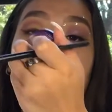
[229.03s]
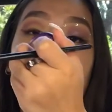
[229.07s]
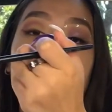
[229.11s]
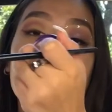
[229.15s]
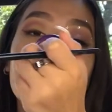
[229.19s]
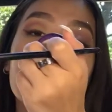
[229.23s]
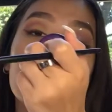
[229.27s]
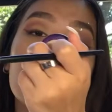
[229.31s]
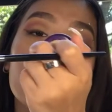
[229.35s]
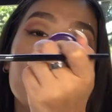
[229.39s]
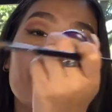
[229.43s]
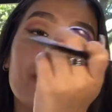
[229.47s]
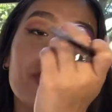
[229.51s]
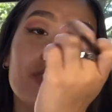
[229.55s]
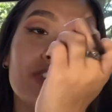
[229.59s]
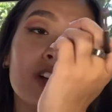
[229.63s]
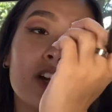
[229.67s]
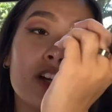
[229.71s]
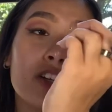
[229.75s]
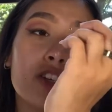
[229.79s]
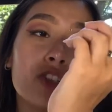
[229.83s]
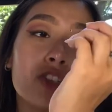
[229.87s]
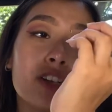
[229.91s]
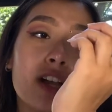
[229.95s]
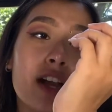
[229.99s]
Super
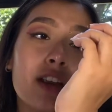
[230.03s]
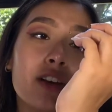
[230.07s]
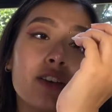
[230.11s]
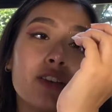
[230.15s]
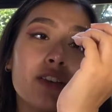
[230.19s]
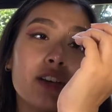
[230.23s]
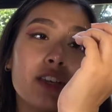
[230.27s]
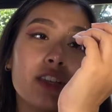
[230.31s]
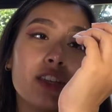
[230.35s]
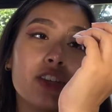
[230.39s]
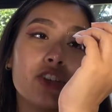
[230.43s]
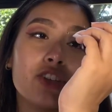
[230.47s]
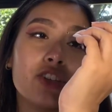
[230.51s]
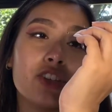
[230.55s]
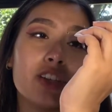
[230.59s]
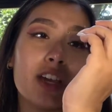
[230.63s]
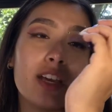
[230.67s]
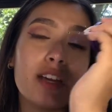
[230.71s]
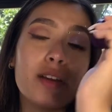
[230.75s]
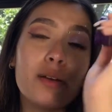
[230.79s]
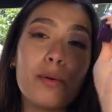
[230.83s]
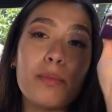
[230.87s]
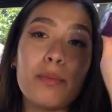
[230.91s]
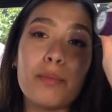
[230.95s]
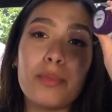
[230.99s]
Shock shadow in the
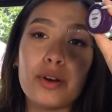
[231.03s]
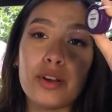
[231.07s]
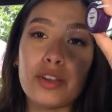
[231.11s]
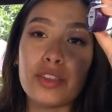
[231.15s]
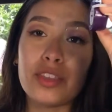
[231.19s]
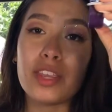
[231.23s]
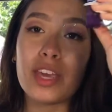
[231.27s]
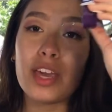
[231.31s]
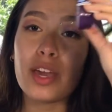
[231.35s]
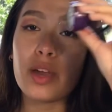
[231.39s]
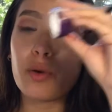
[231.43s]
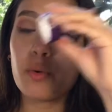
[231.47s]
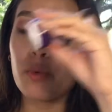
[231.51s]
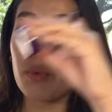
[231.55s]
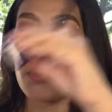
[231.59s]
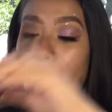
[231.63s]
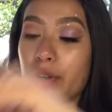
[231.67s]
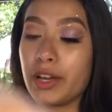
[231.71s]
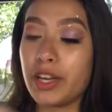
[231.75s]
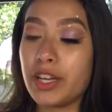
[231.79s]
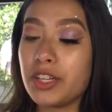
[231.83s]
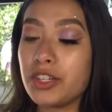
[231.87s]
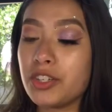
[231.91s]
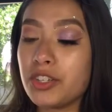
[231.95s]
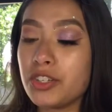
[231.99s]
shade Birthday
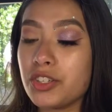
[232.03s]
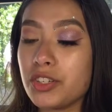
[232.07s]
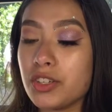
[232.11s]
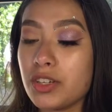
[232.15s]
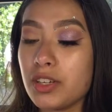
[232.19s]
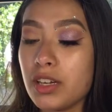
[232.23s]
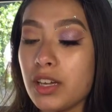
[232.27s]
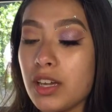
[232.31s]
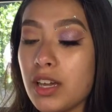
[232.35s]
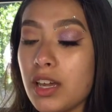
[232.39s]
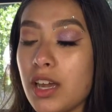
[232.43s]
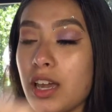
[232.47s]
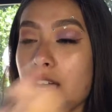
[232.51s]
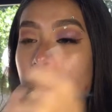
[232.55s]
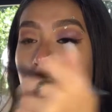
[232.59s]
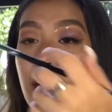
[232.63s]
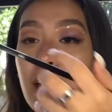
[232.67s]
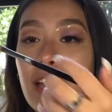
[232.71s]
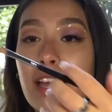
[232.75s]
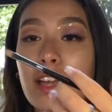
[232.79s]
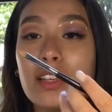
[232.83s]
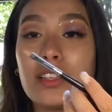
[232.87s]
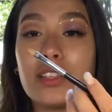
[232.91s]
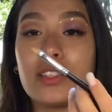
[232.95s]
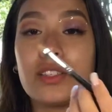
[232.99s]
Wish,
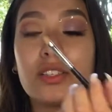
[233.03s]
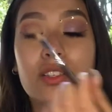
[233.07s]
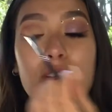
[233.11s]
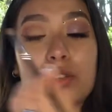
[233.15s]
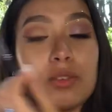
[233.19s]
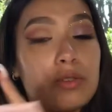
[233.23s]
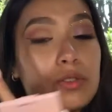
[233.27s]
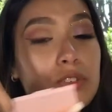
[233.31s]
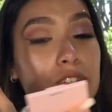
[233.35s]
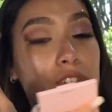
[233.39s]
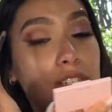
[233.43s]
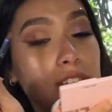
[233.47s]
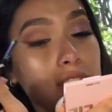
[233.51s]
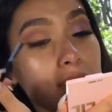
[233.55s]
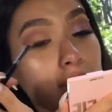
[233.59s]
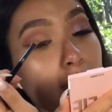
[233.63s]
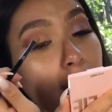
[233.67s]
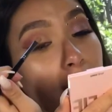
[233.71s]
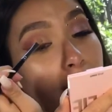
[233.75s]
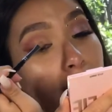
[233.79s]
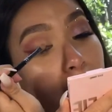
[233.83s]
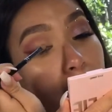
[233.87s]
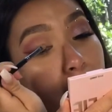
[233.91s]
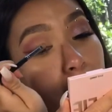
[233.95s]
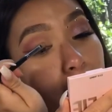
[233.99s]
and so just
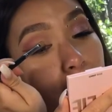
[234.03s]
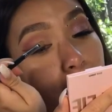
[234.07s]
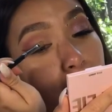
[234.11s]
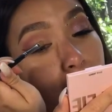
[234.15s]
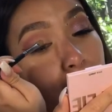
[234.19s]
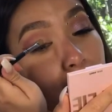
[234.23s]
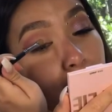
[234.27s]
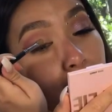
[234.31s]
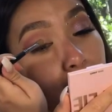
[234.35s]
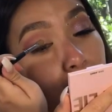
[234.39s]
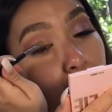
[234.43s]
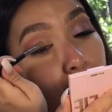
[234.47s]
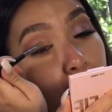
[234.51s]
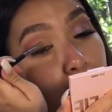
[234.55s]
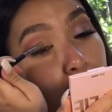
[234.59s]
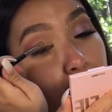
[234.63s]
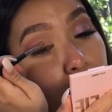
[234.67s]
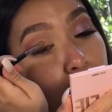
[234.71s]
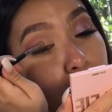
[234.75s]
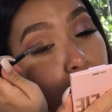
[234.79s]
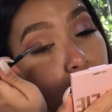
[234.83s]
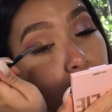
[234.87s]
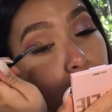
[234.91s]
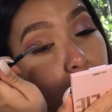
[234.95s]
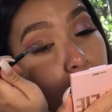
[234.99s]
laying that down
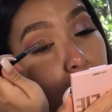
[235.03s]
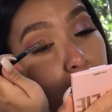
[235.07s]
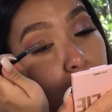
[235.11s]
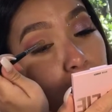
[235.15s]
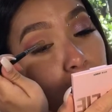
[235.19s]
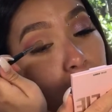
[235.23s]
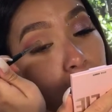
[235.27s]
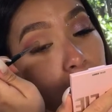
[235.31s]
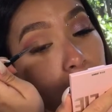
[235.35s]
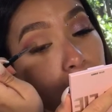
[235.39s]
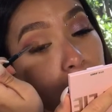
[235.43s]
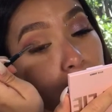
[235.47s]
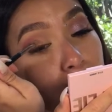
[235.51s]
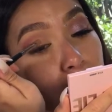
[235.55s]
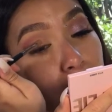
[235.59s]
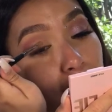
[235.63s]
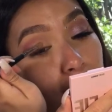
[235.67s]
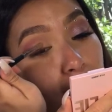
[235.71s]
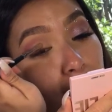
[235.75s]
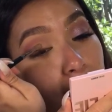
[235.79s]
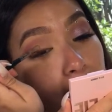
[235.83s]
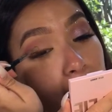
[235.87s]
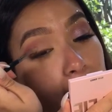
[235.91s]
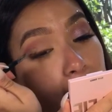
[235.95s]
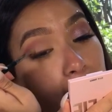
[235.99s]
on the
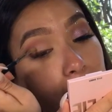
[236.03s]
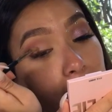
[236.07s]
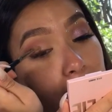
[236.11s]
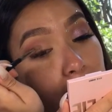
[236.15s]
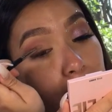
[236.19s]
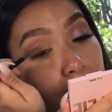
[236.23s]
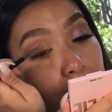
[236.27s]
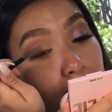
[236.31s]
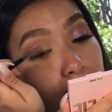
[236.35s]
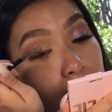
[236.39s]
eyelid.